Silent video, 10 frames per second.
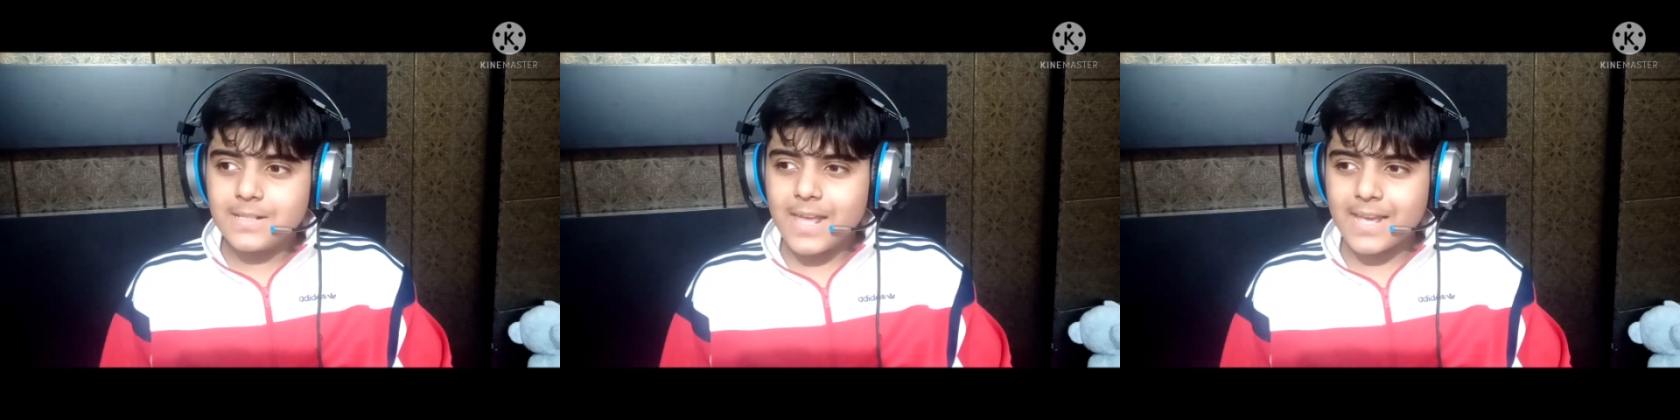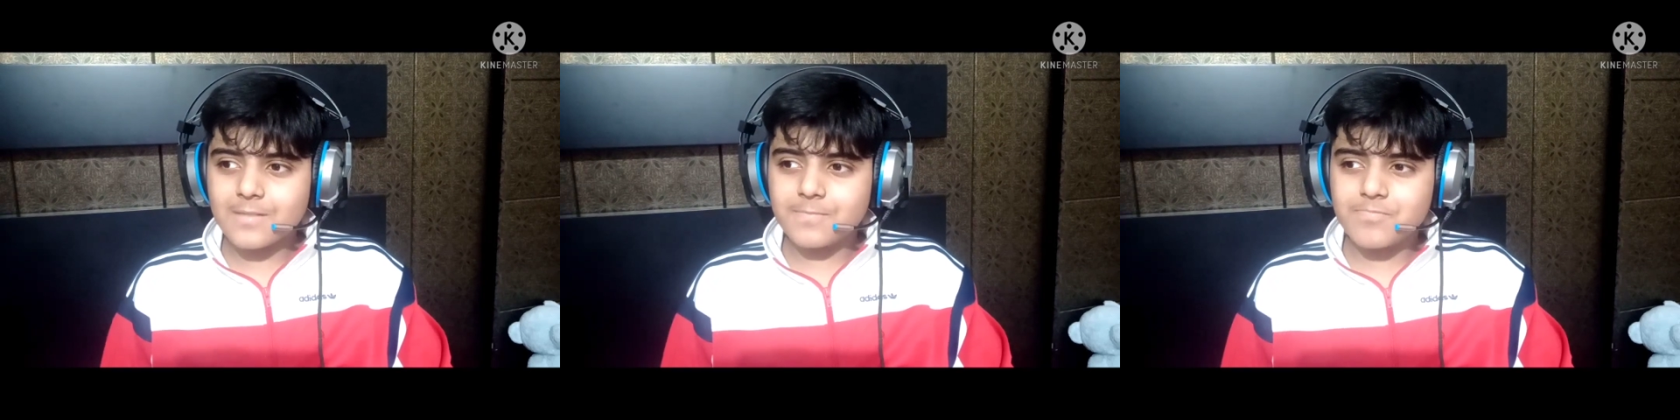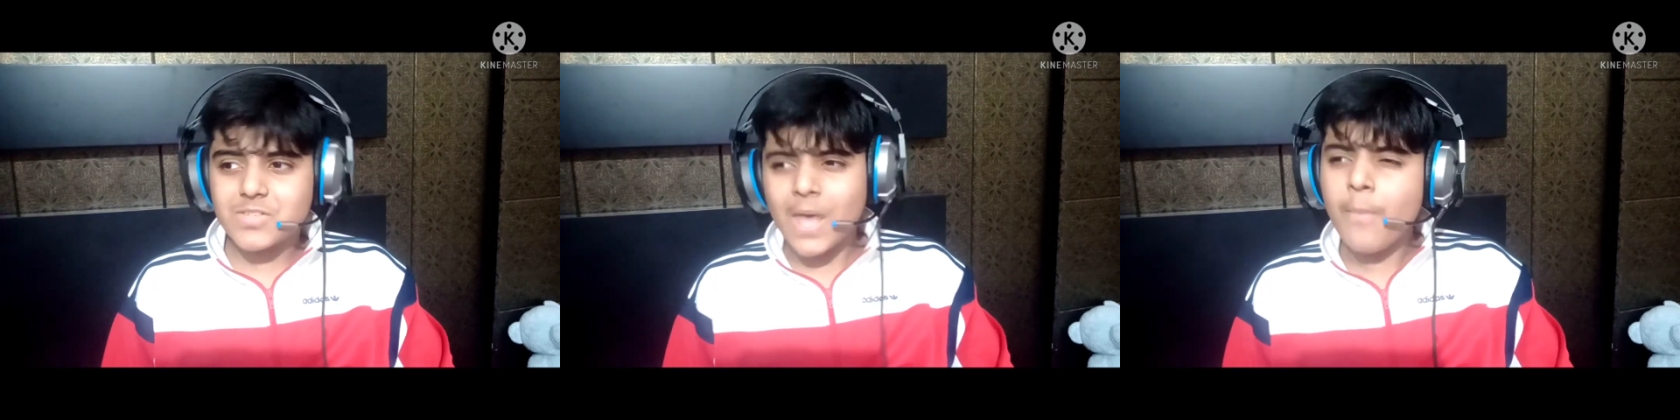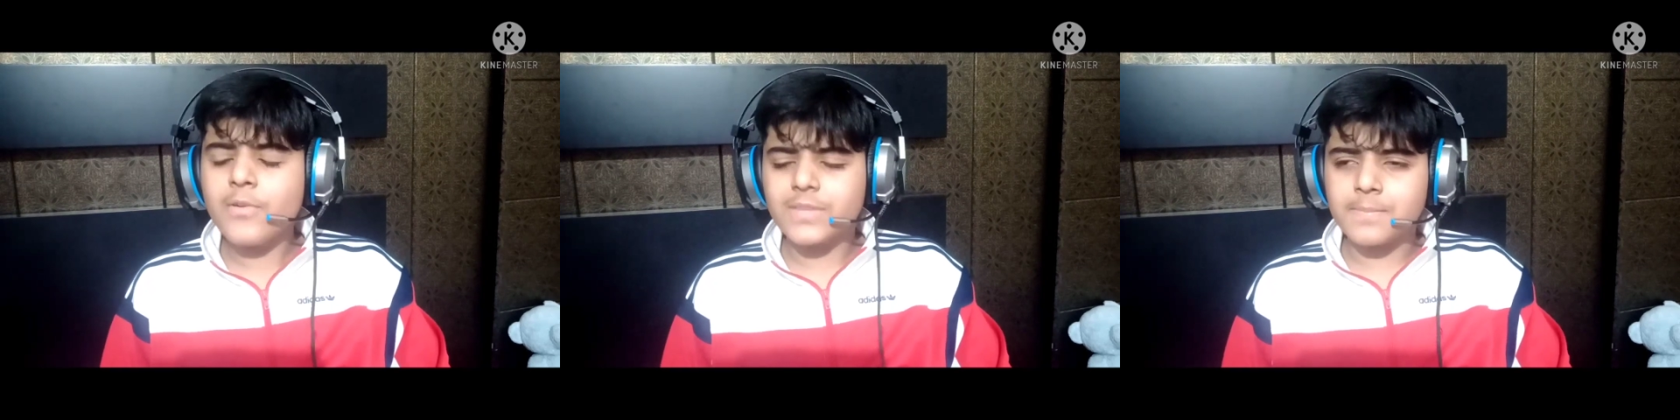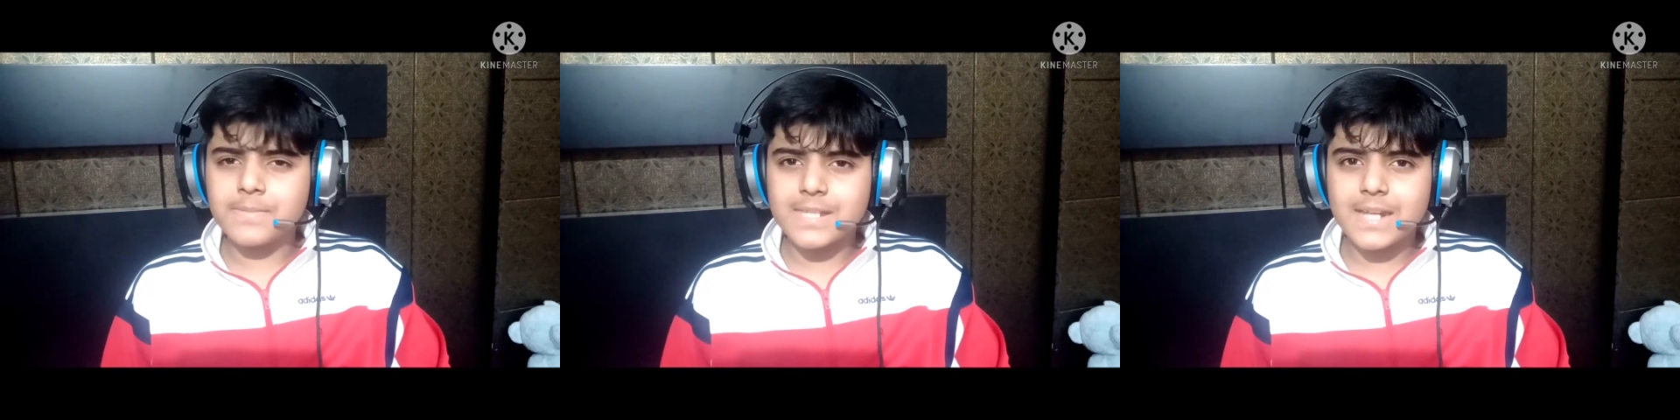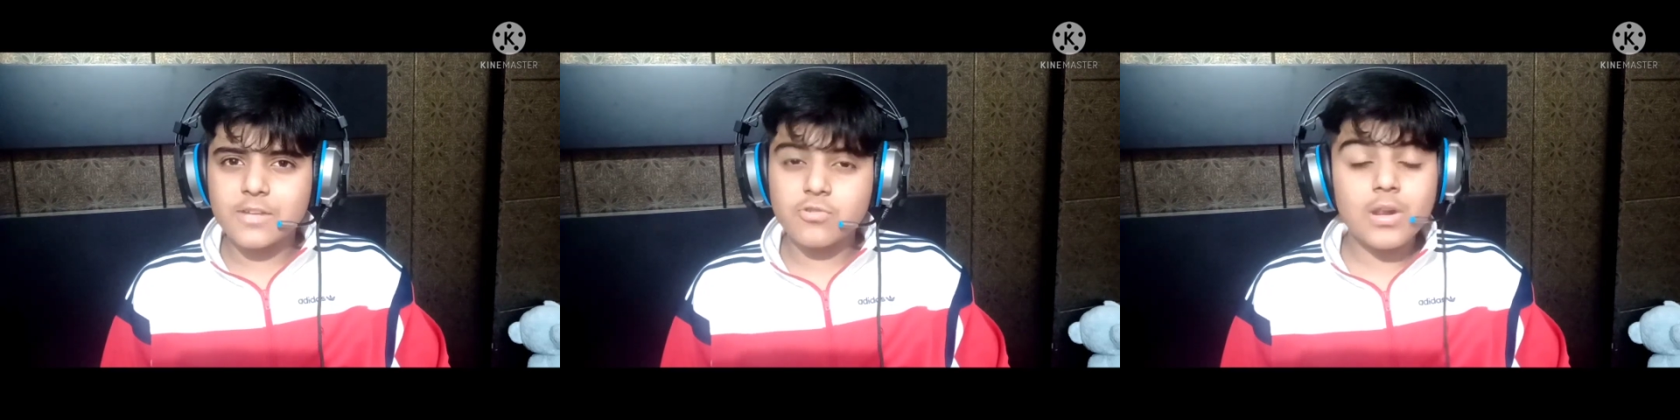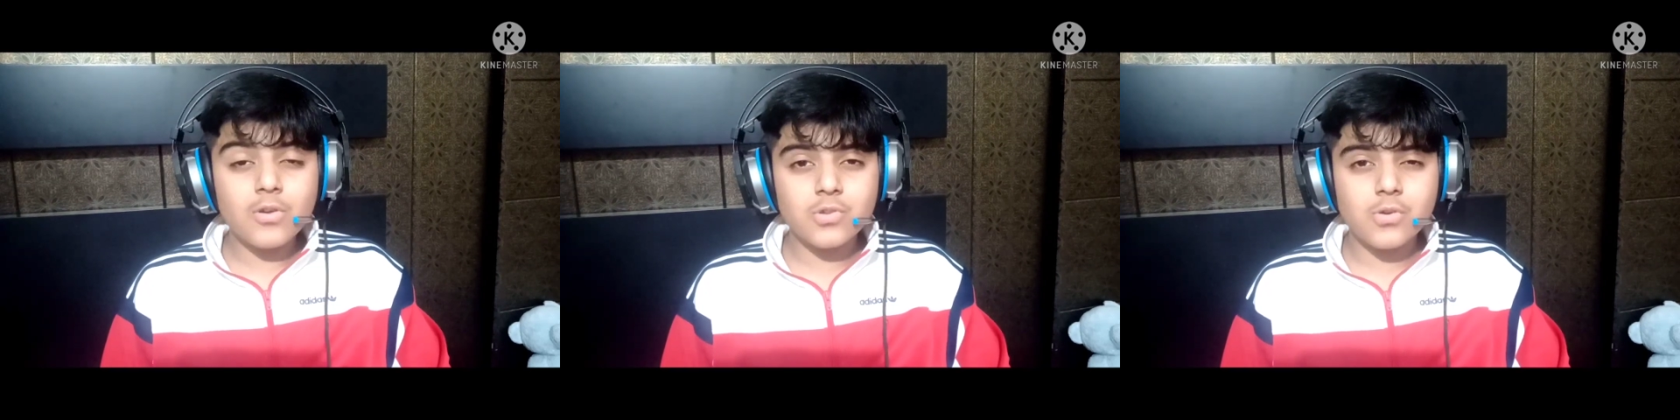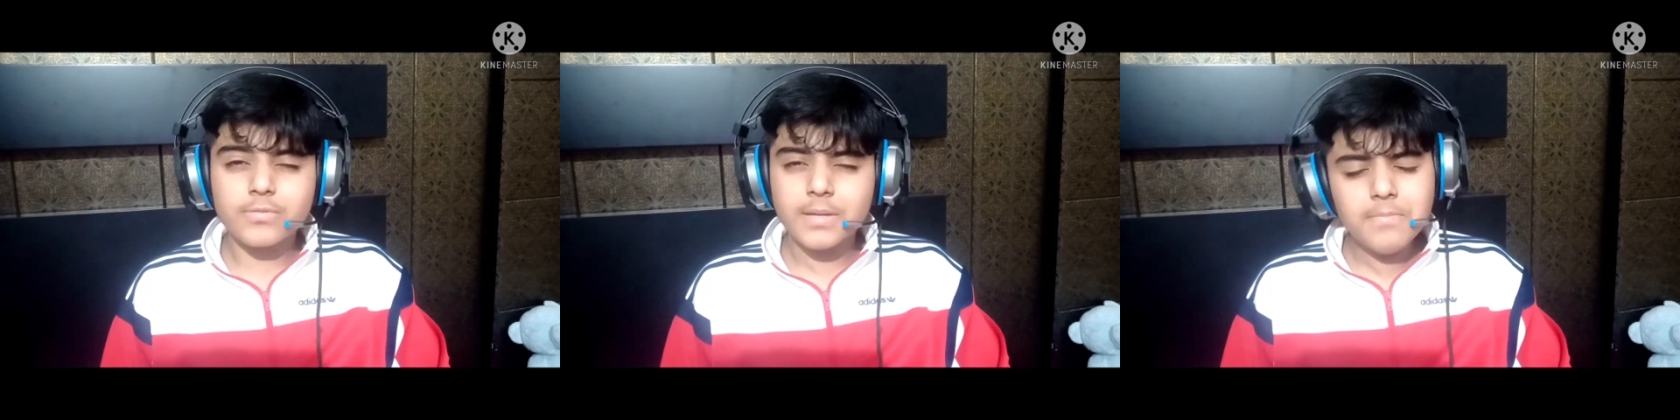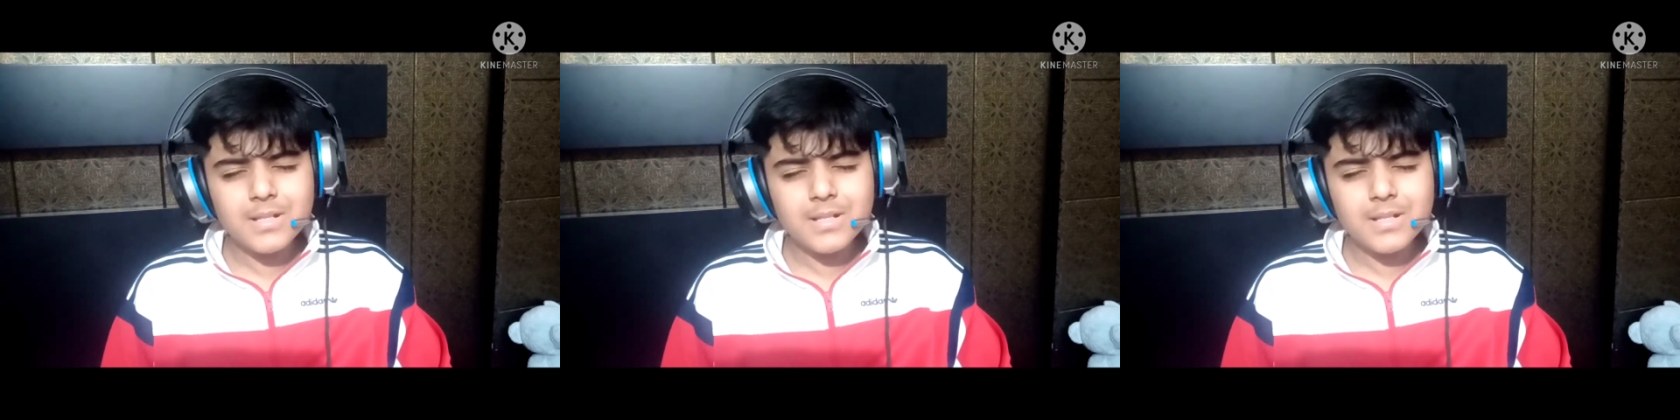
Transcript: Like, some of them said, actually, not all of them,